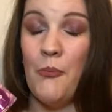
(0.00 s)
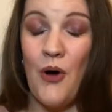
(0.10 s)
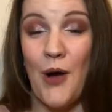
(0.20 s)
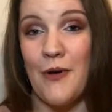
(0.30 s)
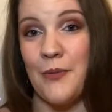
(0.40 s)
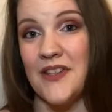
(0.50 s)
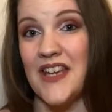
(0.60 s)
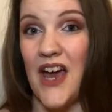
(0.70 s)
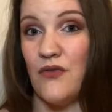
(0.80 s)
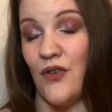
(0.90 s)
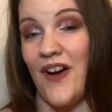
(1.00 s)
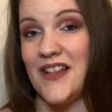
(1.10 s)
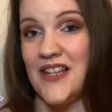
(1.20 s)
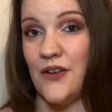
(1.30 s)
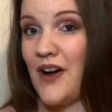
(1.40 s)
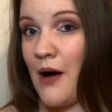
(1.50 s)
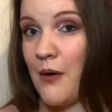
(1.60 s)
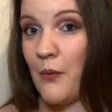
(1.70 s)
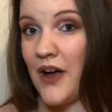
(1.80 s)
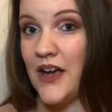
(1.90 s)
But I might be able to get a rough idea of how
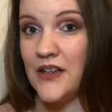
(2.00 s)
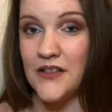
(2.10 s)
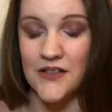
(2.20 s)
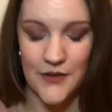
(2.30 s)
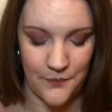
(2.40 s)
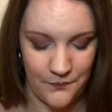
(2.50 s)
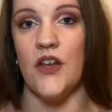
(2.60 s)
it works.